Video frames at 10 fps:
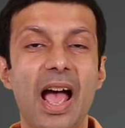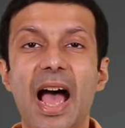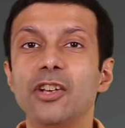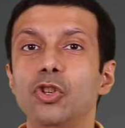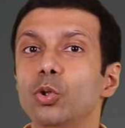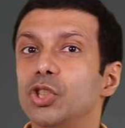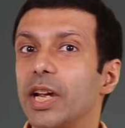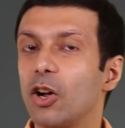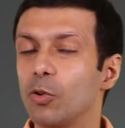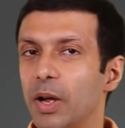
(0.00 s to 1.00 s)
And do
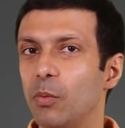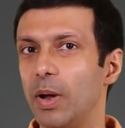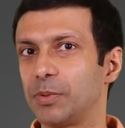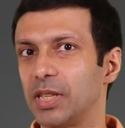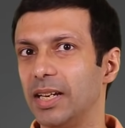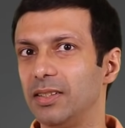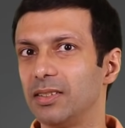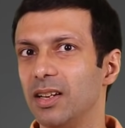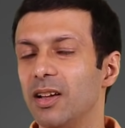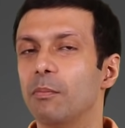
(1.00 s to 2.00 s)
check out my website,
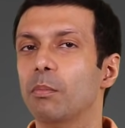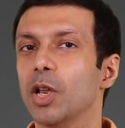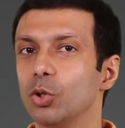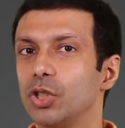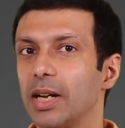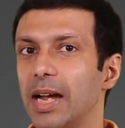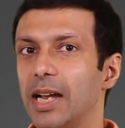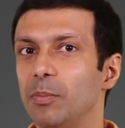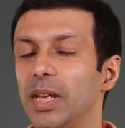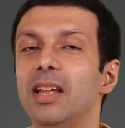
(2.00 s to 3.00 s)

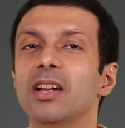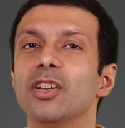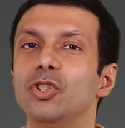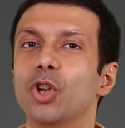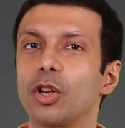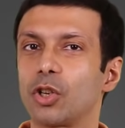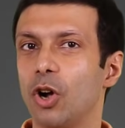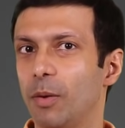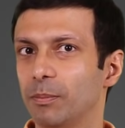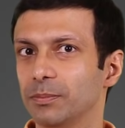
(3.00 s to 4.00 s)

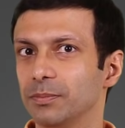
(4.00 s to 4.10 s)
manochaacademy.com.